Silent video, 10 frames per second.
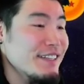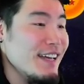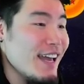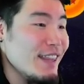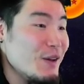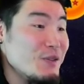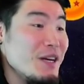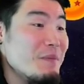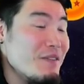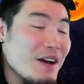And those are
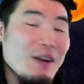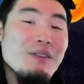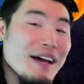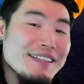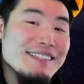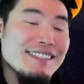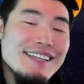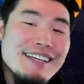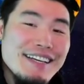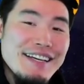my final thoughts
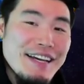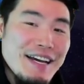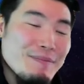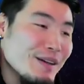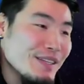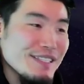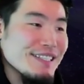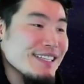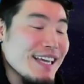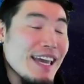about this
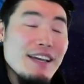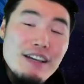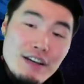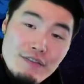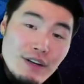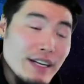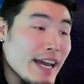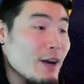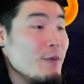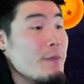EZA for
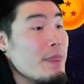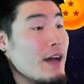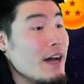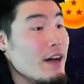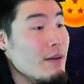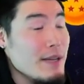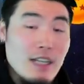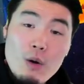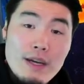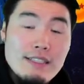now. Um, as
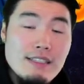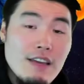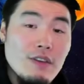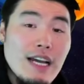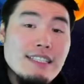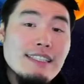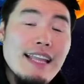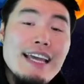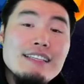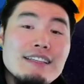always, if you guys
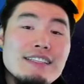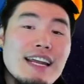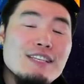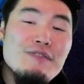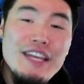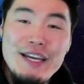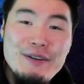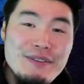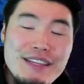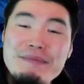liked today's video,
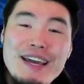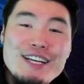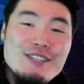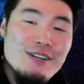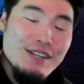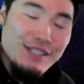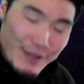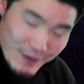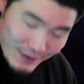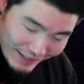then make sure
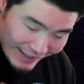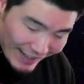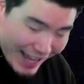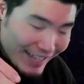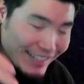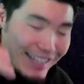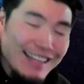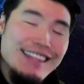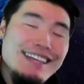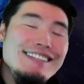to like
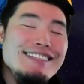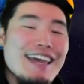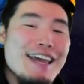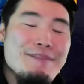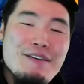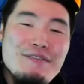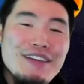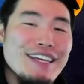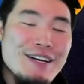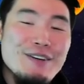the damn
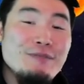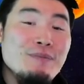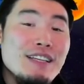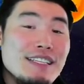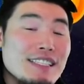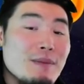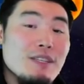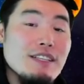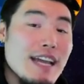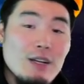video. Sub to the
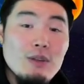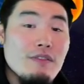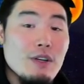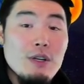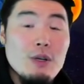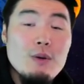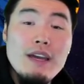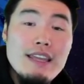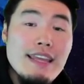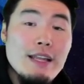channel if you're new,
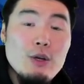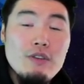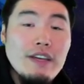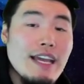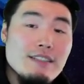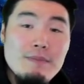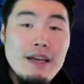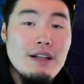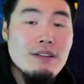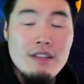hit that notification bell.